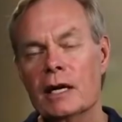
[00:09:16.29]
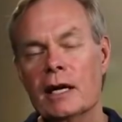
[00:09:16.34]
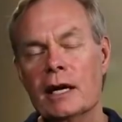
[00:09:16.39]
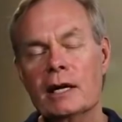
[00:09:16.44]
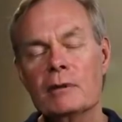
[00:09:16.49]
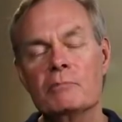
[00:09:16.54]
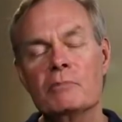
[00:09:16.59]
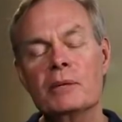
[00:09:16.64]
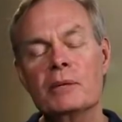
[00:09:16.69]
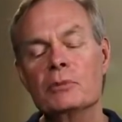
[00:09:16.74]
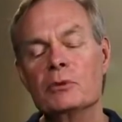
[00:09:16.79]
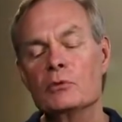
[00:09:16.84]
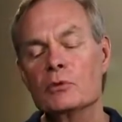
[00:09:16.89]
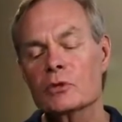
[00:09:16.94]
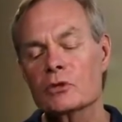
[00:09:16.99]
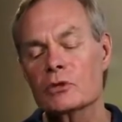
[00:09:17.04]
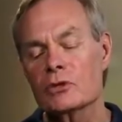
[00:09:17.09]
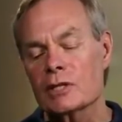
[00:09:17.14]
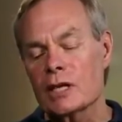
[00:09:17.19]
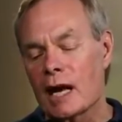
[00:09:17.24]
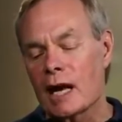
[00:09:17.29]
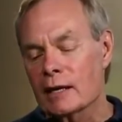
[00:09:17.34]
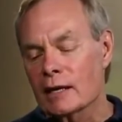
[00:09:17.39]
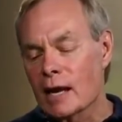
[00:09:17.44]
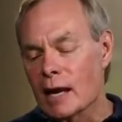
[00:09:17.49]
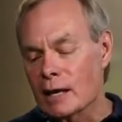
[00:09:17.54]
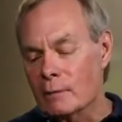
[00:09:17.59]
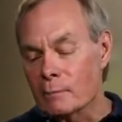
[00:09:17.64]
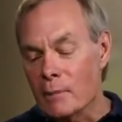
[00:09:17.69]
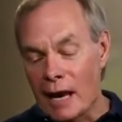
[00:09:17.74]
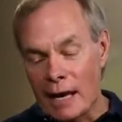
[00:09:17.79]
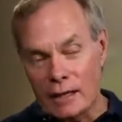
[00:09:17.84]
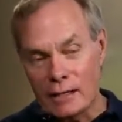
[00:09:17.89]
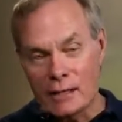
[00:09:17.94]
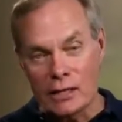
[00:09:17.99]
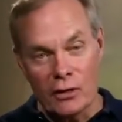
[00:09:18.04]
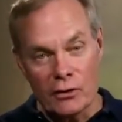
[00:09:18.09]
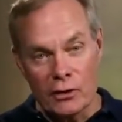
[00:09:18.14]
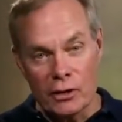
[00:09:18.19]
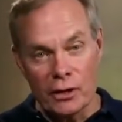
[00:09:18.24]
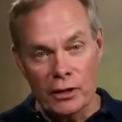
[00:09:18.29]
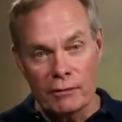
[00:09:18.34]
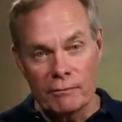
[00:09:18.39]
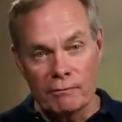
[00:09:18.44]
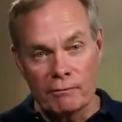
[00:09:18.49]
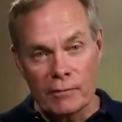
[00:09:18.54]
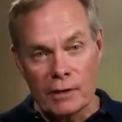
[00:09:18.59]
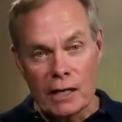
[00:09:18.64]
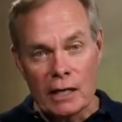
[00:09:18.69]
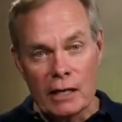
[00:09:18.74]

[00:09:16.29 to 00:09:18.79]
And people will cite like bacteria,